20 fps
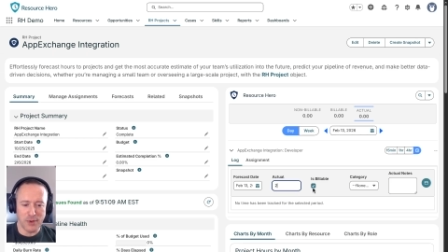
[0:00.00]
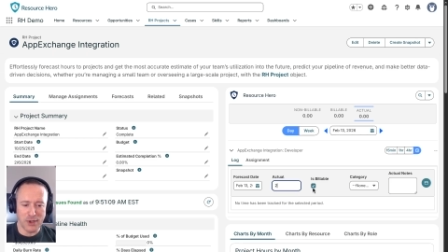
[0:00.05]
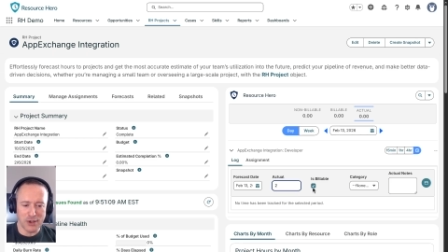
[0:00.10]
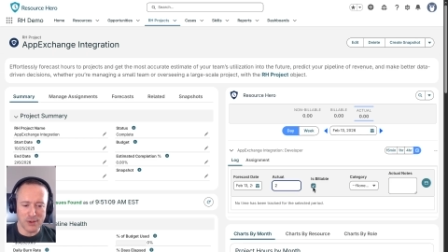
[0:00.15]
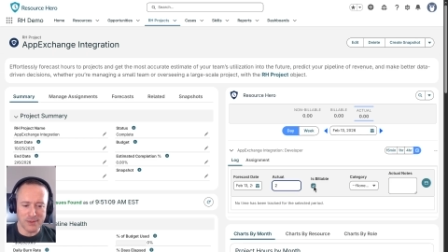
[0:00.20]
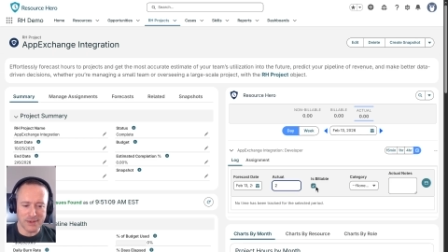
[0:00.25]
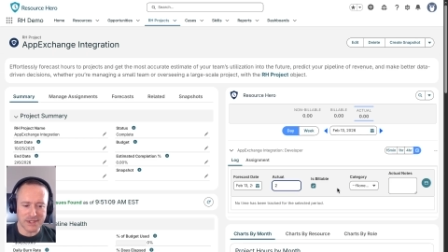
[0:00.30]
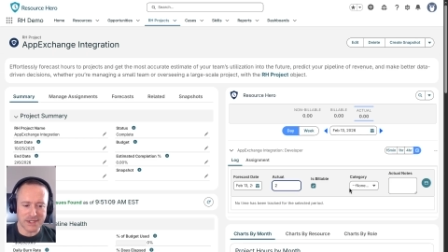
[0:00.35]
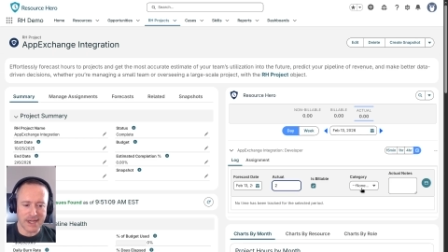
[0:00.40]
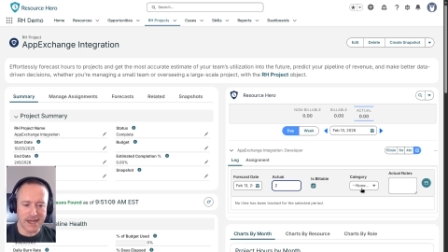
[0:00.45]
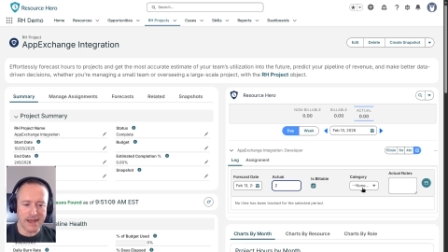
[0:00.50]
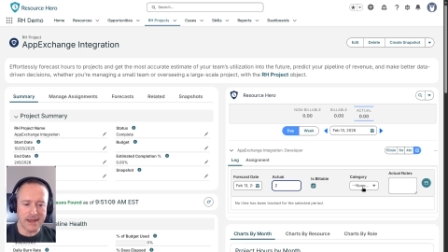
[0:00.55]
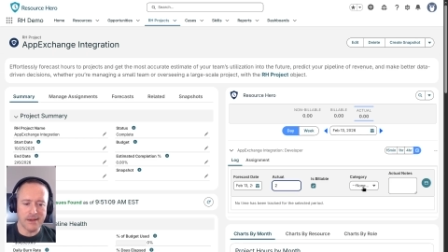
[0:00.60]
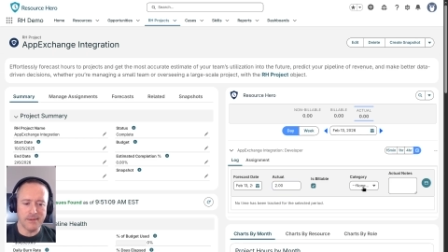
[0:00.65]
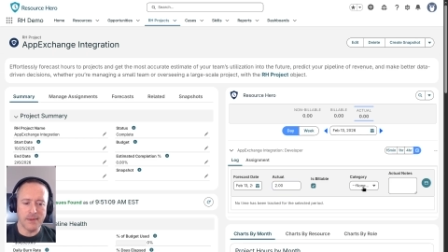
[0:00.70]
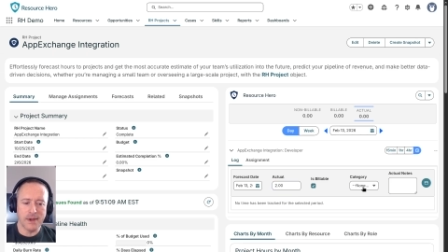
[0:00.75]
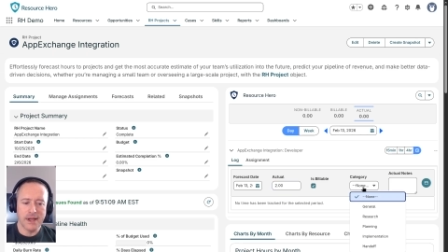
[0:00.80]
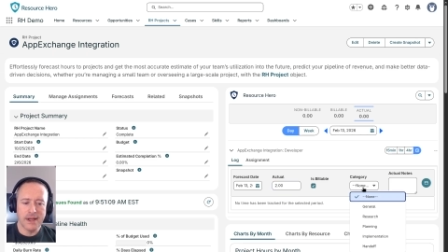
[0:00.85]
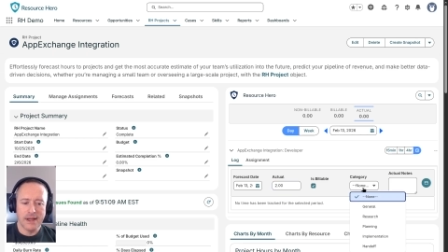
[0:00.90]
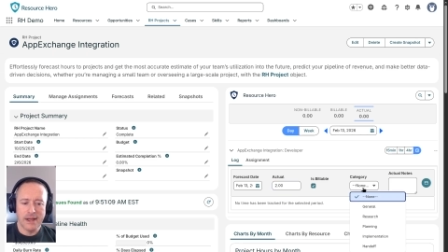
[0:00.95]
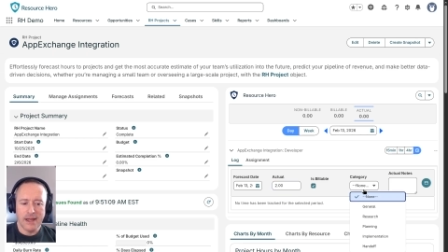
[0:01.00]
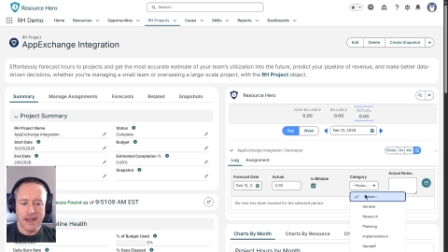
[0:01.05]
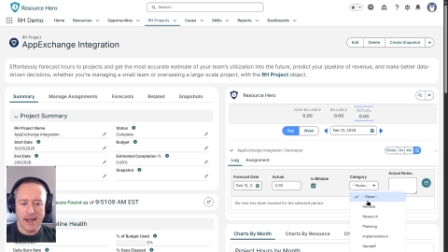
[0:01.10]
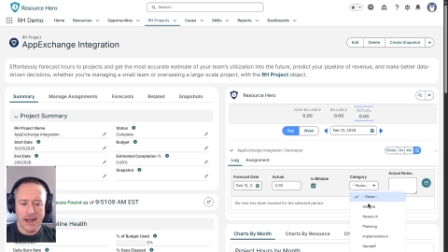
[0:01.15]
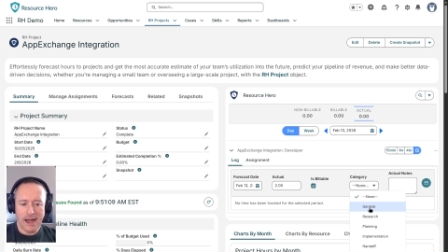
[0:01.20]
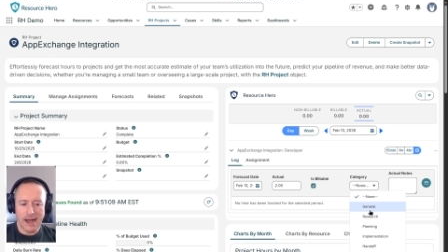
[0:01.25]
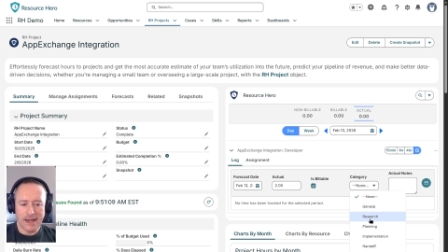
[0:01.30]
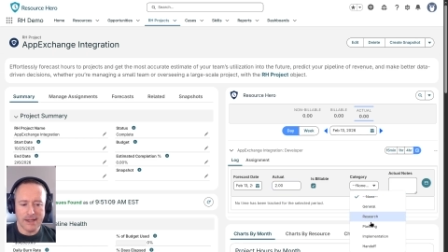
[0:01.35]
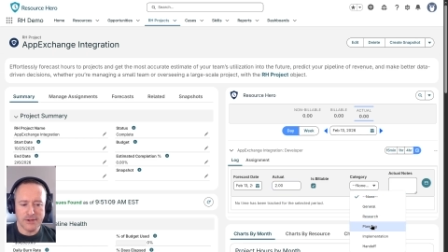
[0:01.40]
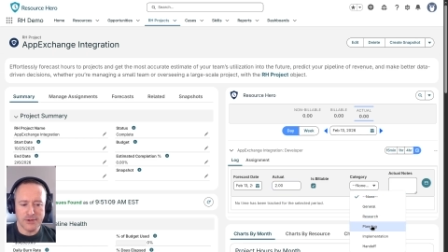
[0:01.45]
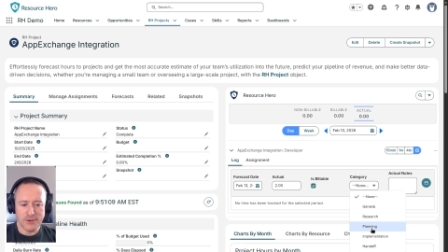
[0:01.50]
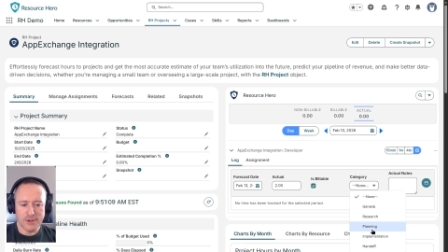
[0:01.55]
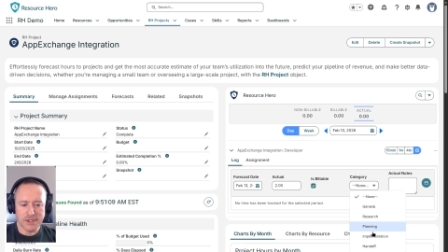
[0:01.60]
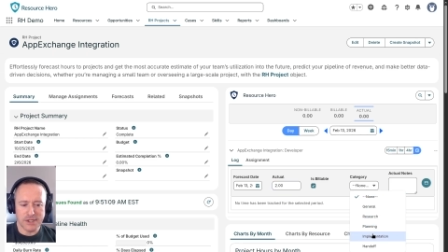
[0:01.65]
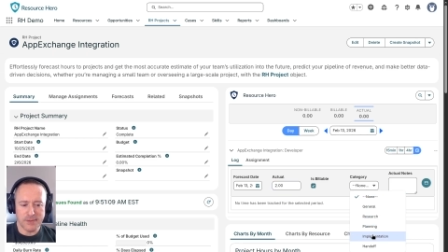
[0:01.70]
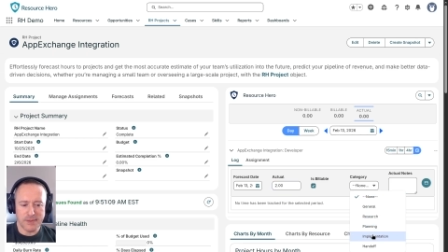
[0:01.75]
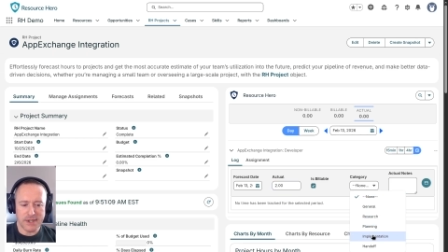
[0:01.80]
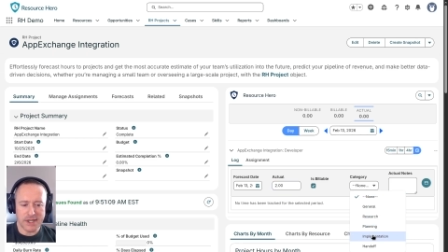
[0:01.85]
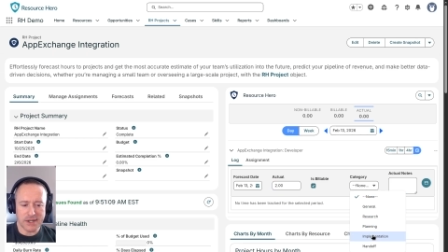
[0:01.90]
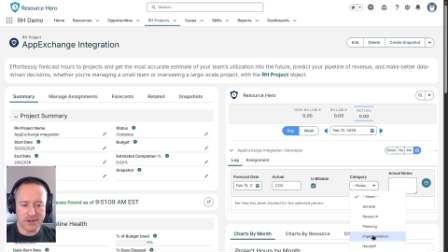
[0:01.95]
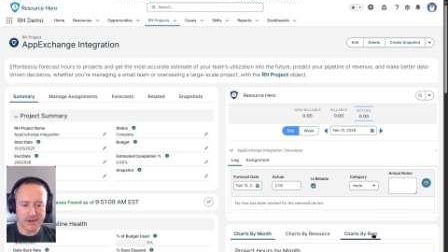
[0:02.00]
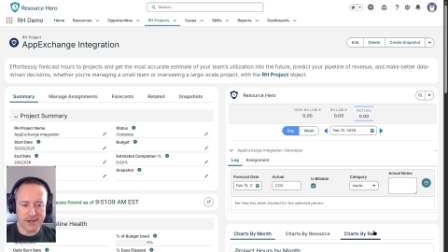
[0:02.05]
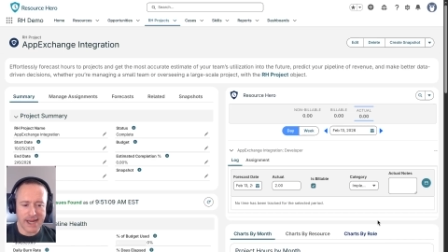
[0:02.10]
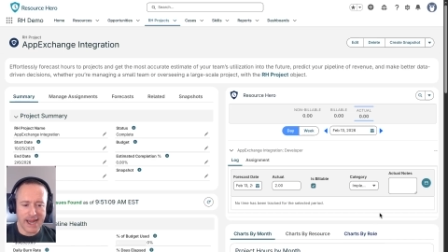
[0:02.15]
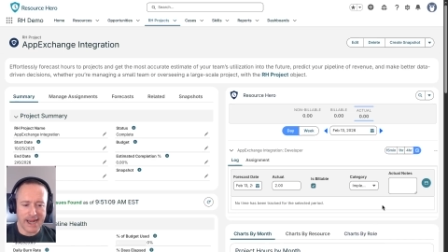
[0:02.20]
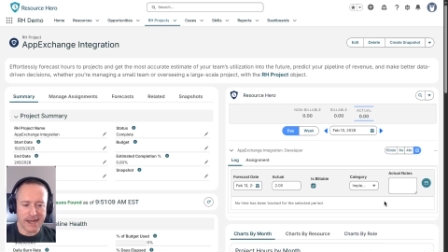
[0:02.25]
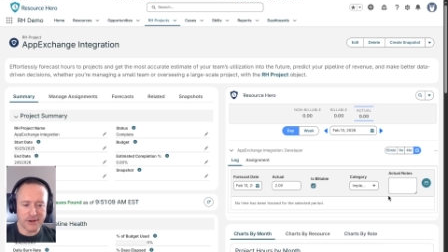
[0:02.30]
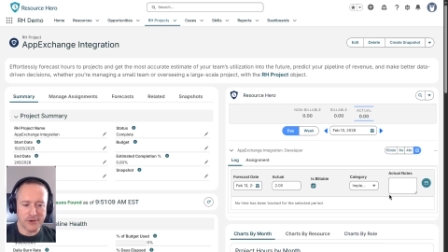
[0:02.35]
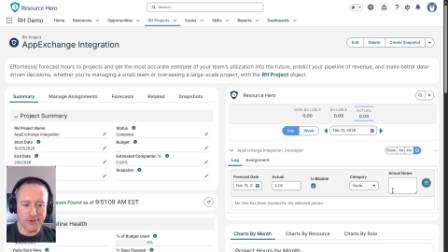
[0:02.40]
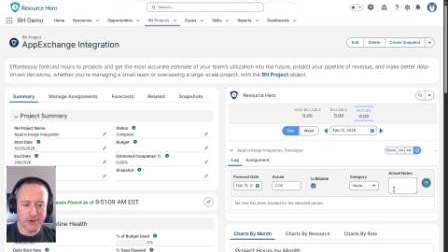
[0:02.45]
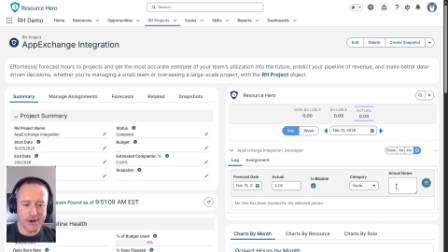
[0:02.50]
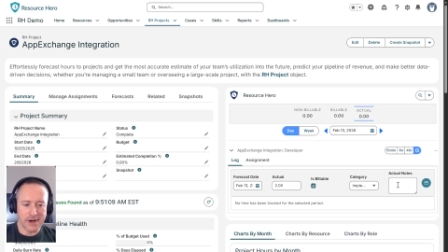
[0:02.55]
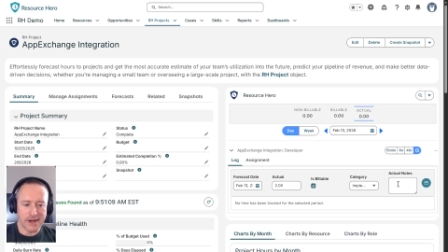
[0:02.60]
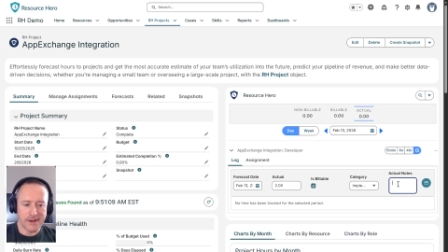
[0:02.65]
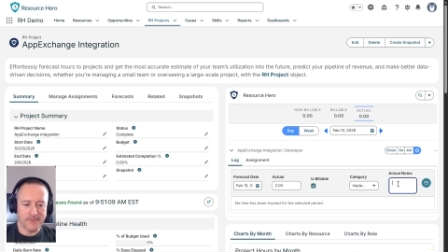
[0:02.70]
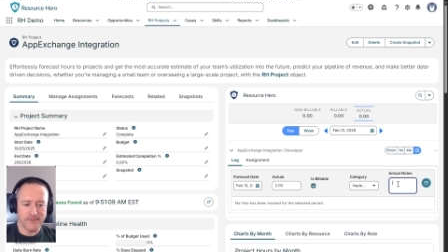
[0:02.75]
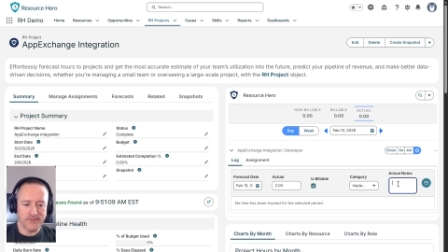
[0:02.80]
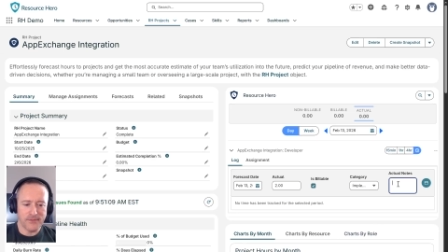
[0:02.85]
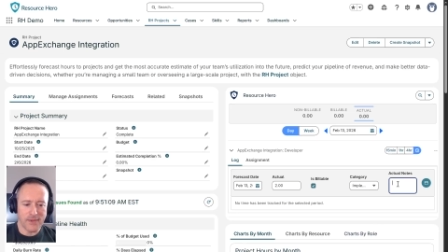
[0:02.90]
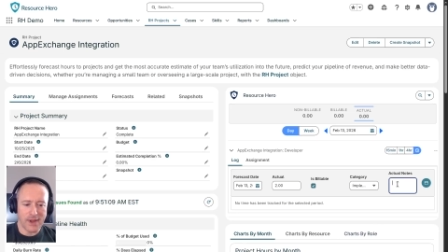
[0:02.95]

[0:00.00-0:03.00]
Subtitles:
billable time towards a particular category.